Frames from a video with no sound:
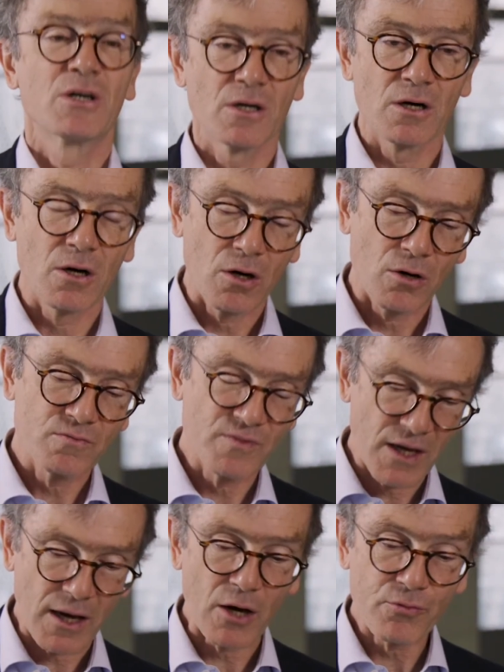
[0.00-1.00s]

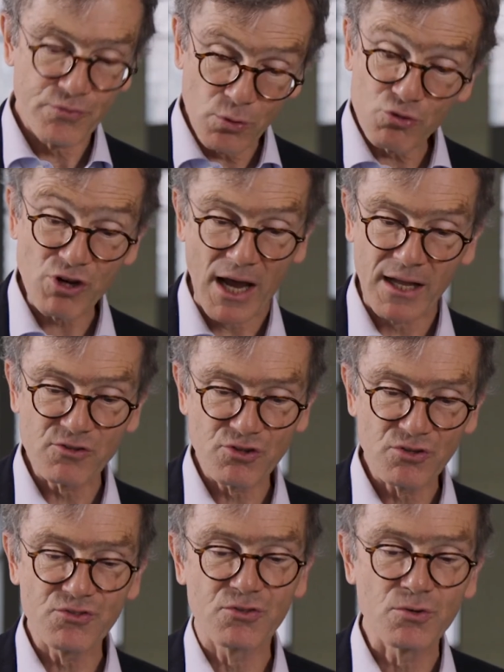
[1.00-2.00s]
There are a few
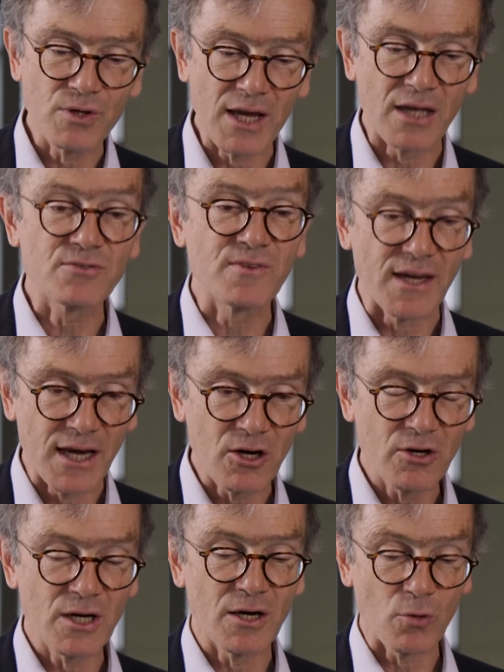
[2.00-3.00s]
challenges to get
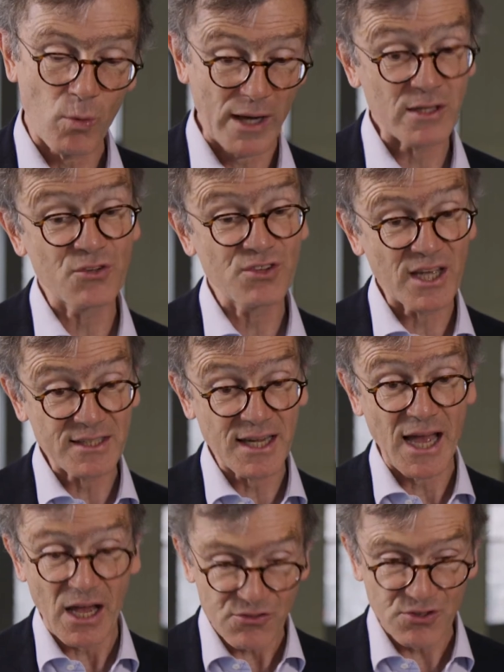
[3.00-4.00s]
there. One is
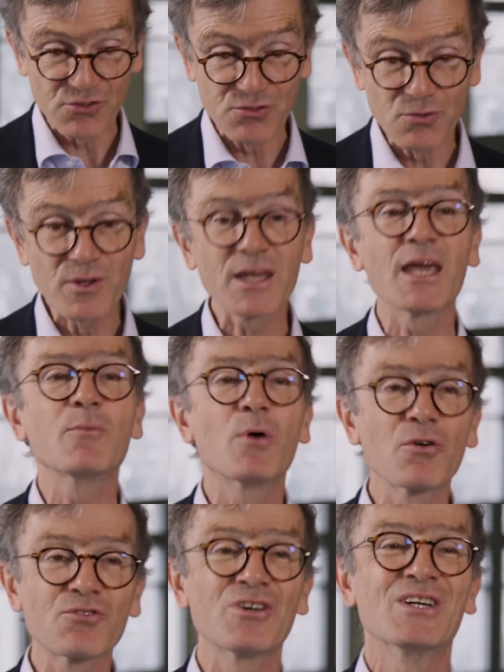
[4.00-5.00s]
getting access to the
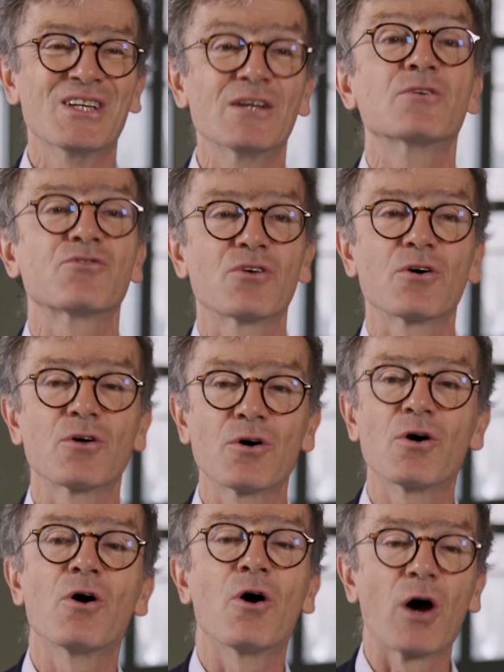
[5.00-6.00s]
cables,
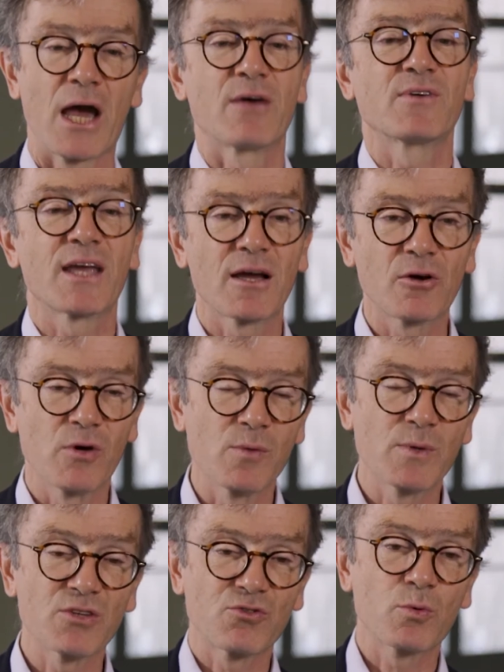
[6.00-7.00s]
so having
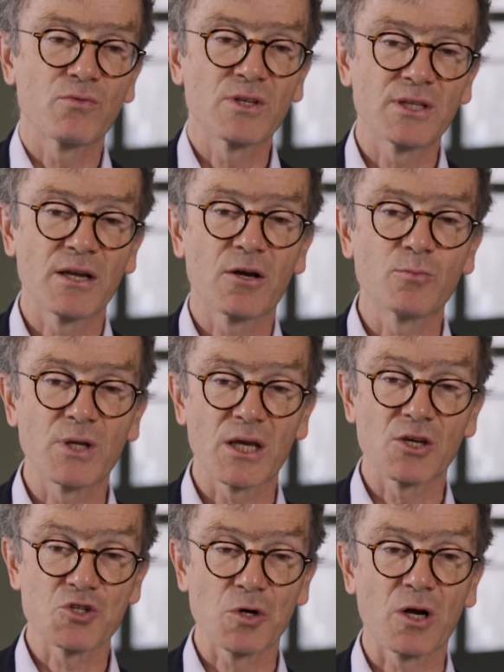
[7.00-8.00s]
agreements with the
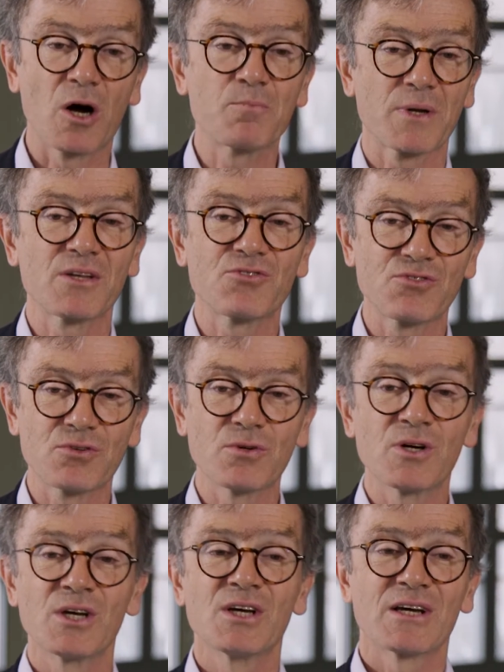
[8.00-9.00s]
telecommunication companies
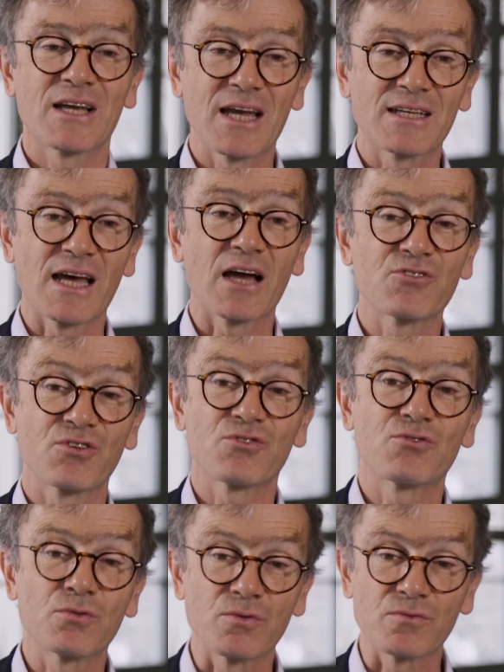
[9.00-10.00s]
to get
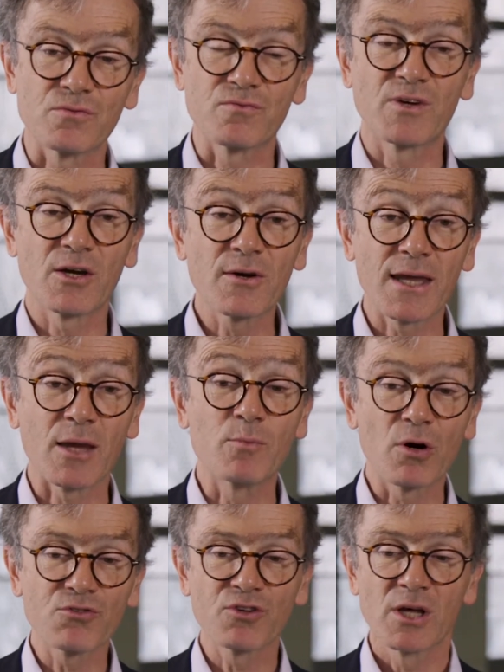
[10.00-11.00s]
access to their
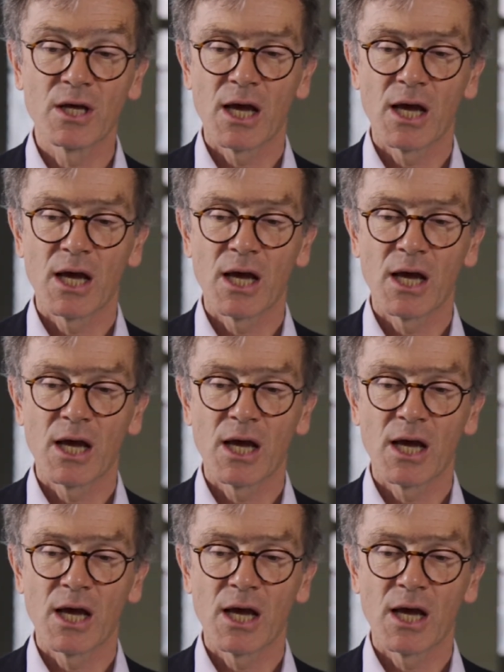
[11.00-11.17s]
cables.